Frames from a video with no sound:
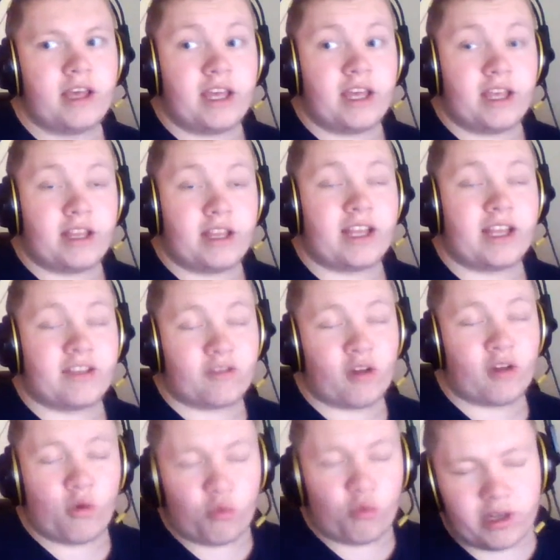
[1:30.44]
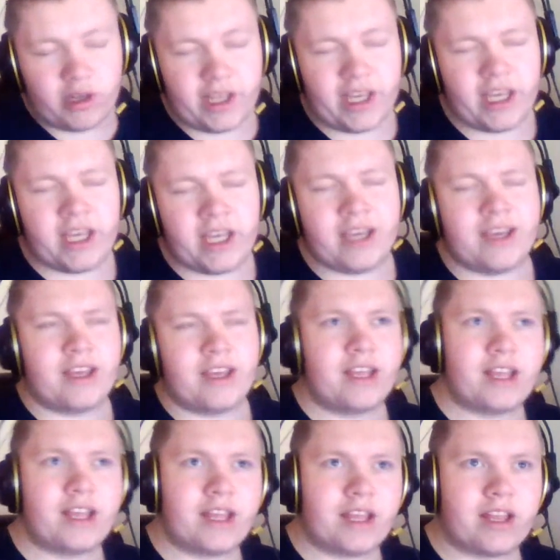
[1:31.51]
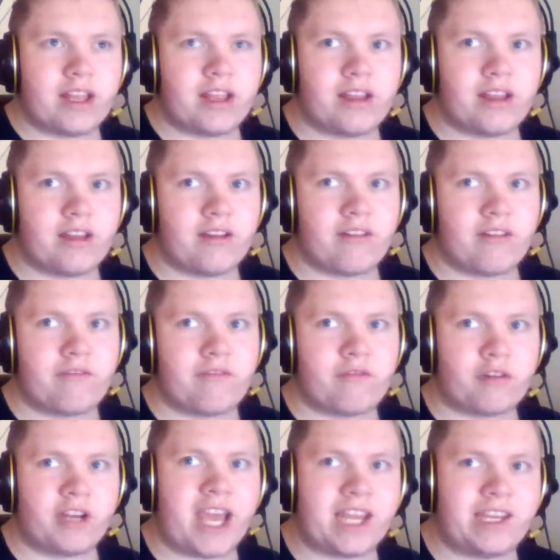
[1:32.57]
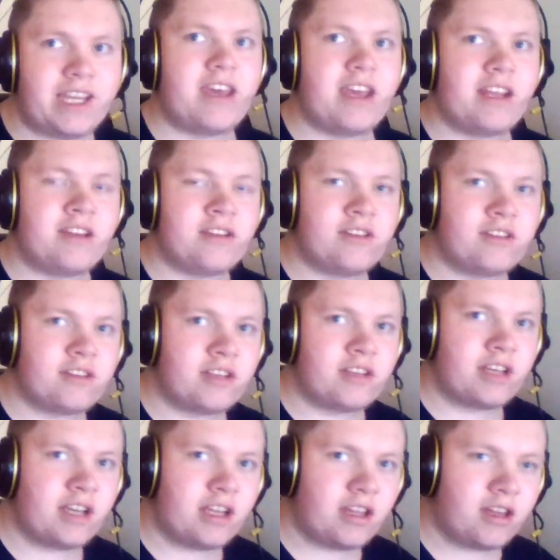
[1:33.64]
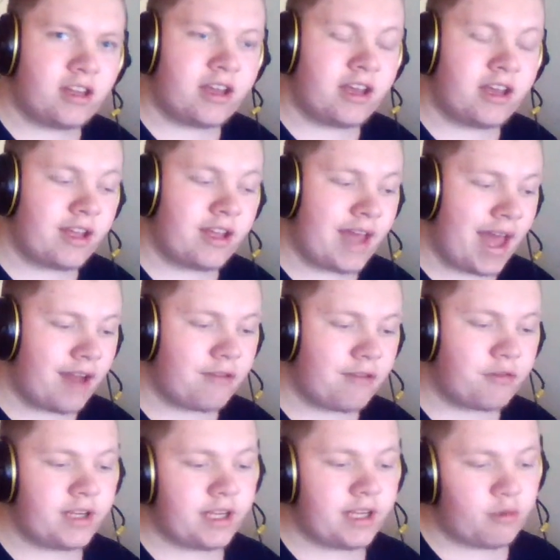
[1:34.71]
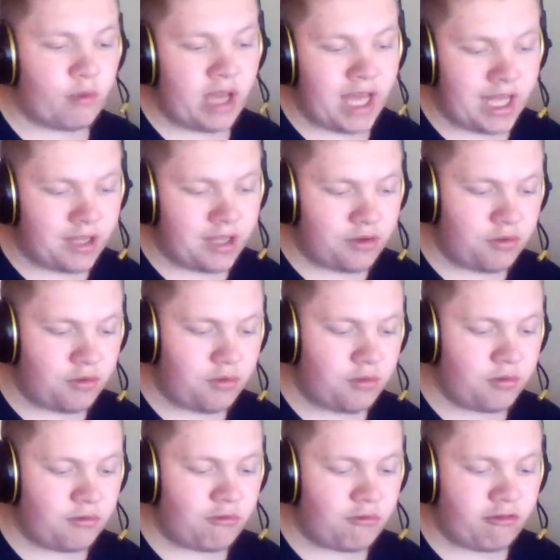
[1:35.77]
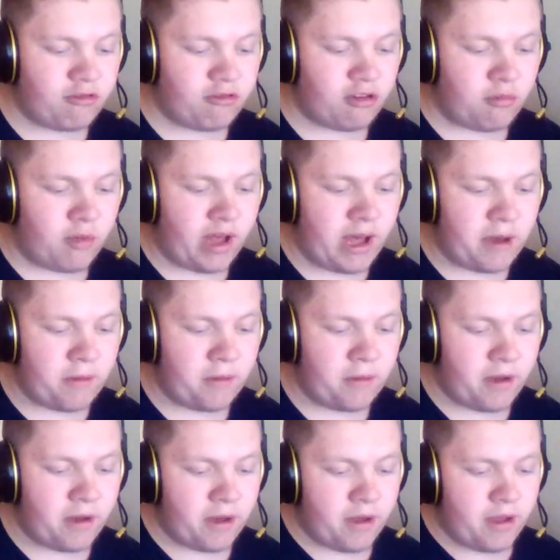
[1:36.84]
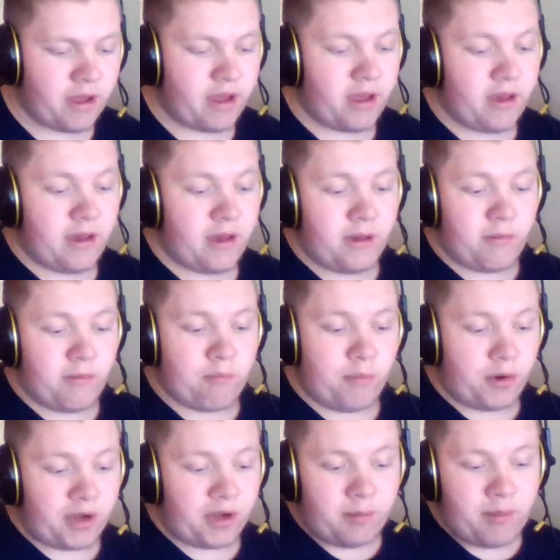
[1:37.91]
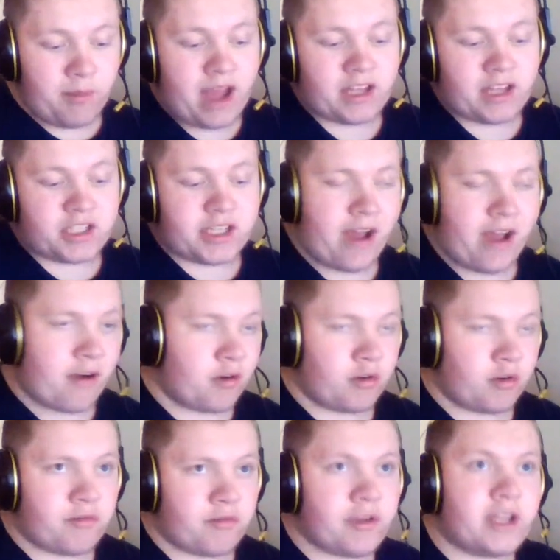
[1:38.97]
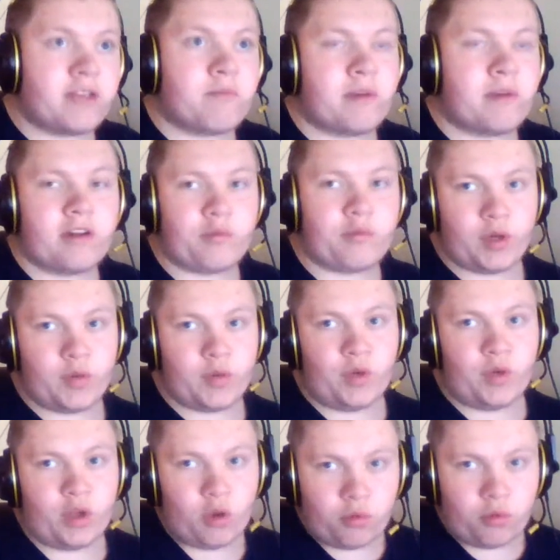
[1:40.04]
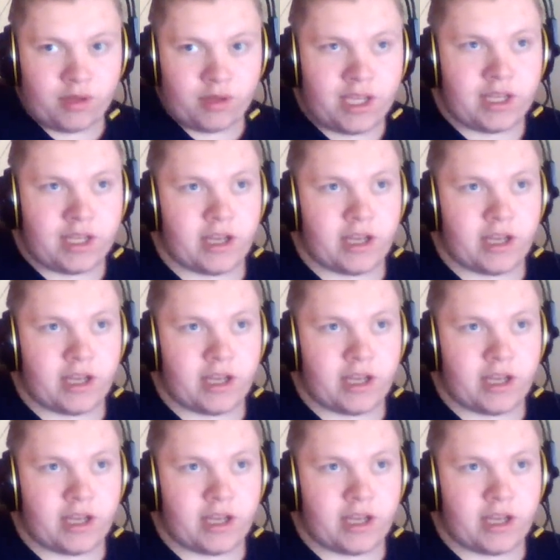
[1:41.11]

that's only for the NDK in Android that we had to somehow monkey patch out of it because we don't need it, and